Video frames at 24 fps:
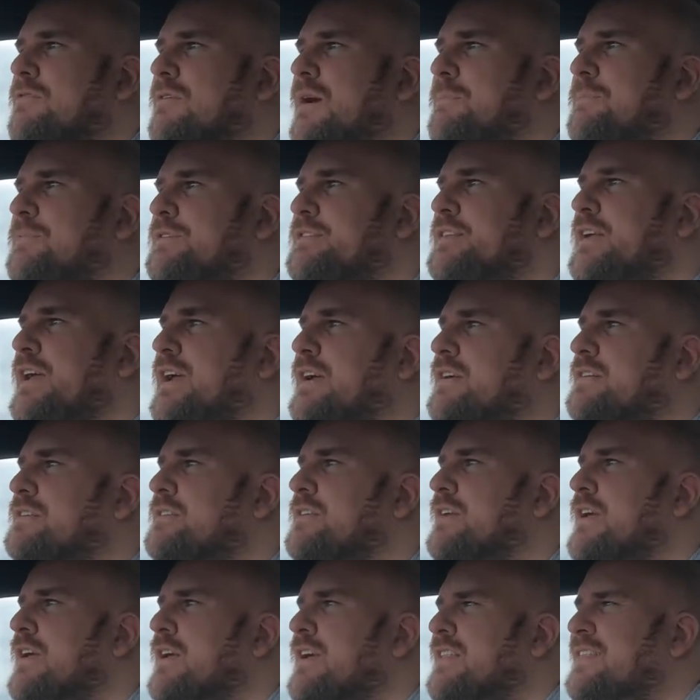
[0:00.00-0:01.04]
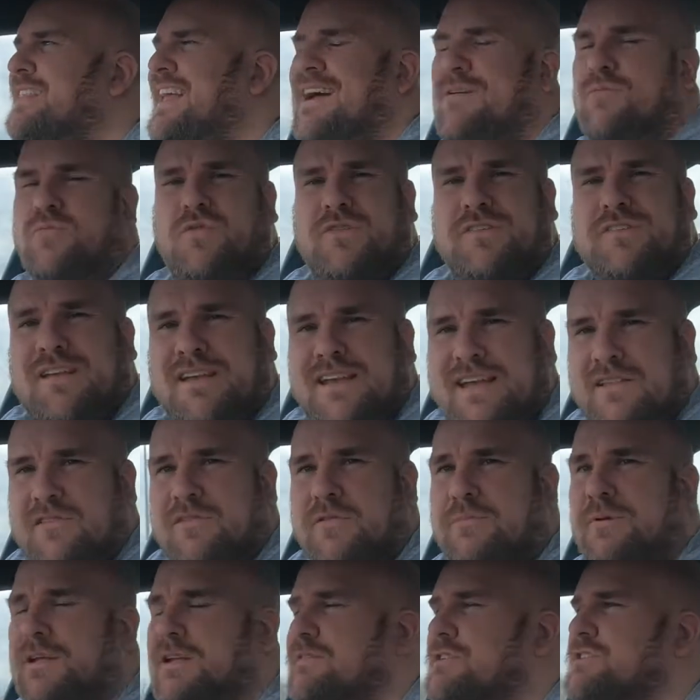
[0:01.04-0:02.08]
M6. That was a little
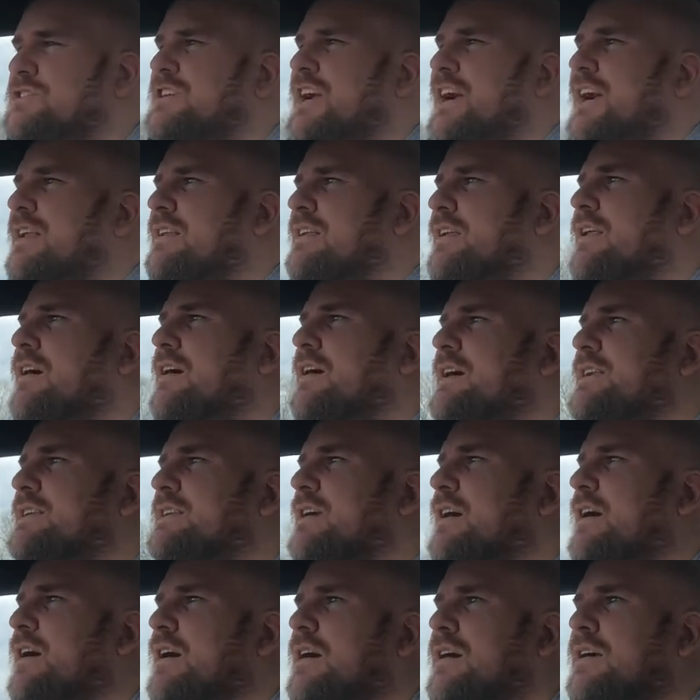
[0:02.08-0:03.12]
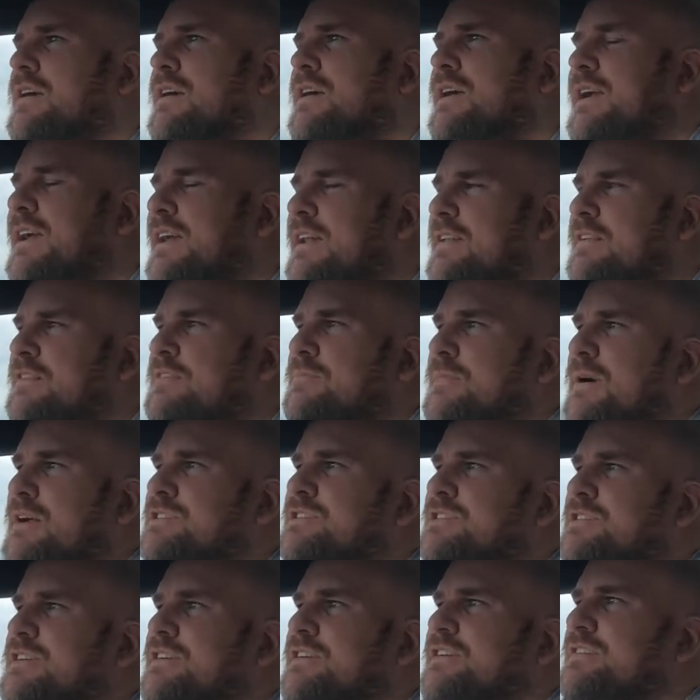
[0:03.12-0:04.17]
bit of a Jekyll and Hyde car, in as
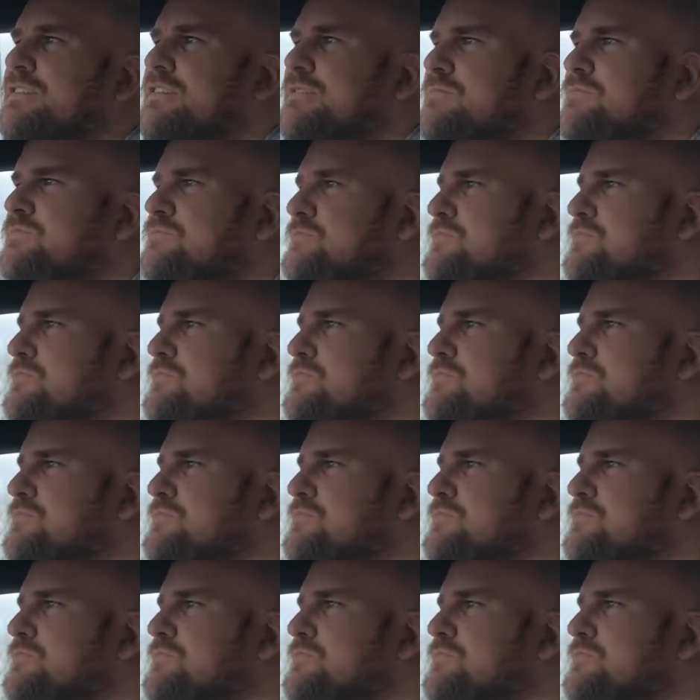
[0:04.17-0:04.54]
much as